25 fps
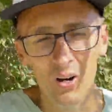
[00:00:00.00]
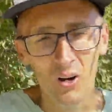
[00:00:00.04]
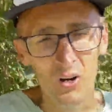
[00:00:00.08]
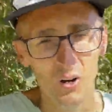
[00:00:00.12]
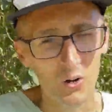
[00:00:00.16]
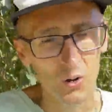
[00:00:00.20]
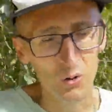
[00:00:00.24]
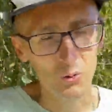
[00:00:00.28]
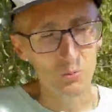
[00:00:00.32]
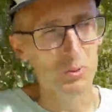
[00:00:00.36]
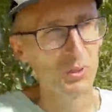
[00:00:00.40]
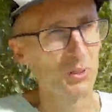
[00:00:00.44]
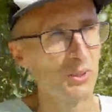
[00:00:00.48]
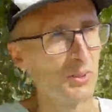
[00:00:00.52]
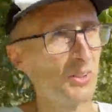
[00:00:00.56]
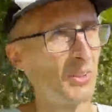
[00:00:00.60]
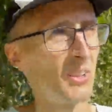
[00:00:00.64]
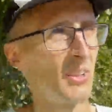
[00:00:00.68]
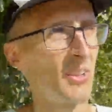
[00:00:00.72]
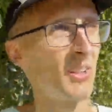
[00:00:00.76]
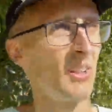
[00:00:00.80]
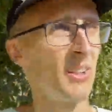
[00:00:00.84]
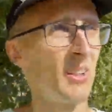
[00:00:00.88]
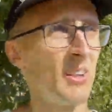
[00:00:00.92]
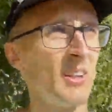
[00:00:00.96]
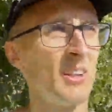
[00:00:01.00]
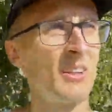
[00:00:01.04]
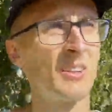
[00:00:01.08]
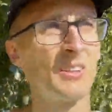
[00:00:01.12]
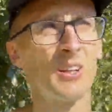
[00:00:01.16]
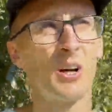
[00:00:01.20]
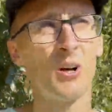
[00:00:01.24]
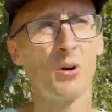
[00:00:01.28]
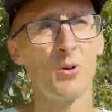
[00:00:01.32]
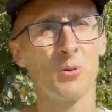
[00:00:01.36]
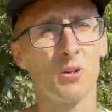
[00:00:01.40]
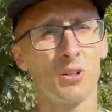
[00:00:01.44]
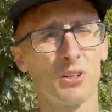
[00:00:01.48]
open the
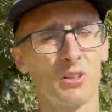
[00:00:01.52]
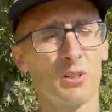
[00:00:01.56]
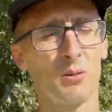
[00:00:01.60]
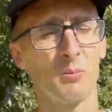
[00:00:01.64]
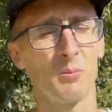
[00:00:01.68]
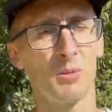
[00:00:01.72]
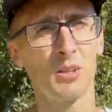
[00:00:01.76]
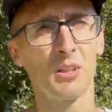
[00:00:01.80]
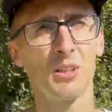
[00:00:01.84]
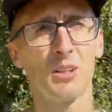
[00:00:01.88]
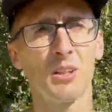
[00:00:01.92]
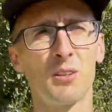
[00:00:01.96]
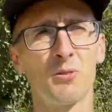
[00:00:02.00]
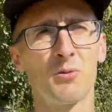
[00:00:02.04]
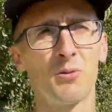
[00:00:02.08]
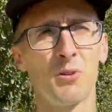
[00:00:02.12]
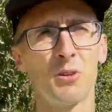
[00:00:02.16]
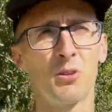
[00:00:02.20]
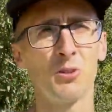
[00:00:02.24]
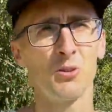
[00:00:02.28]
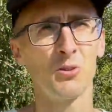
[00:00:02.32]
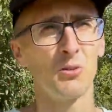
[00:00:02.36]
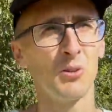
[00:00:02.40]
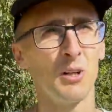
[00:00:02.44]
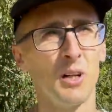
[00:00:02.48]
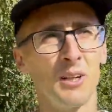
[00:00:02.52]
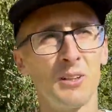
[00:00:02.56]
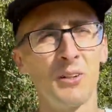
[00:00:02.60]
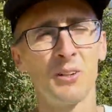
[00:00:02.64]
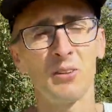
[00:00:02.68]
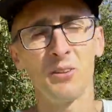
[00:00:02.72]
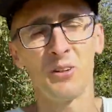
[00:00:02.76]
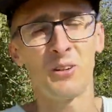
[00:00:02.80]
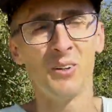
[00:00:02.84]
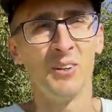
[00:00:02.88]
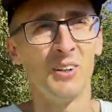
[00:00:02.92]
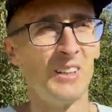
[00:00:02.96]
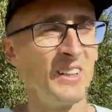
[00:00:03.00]
tower, the minaret for you. I don't
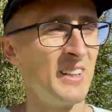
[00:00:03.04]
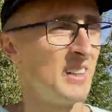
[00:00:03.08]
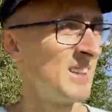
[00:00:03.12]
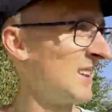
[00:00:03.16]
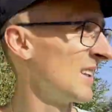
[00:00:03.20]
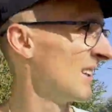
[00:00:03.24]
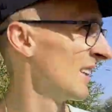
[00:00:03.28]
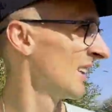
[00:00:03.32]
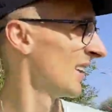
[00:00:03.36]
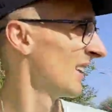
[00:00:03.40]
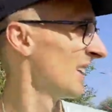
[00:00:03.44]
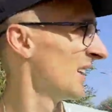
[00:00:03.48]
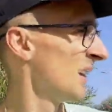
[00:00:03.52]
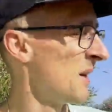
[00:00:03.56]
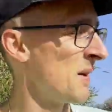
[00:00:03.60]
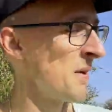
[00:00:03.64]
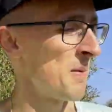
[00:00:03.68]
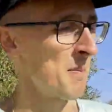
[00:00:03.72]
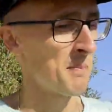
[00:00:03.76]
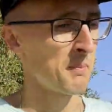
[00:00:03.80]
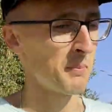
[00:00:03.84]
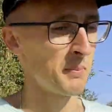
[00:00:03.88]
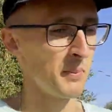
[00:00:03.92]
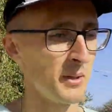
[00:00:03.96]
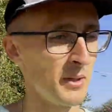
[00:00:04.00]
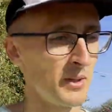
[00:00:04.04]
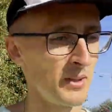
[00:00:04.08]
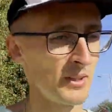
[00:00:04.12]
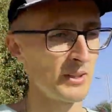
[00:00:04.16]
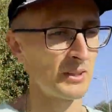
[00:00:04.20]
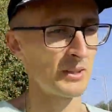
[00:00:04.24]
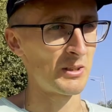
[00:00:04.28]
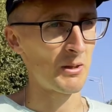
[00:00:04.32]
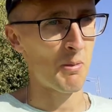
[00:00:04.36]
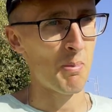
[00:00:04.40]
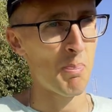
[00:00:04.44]
know, but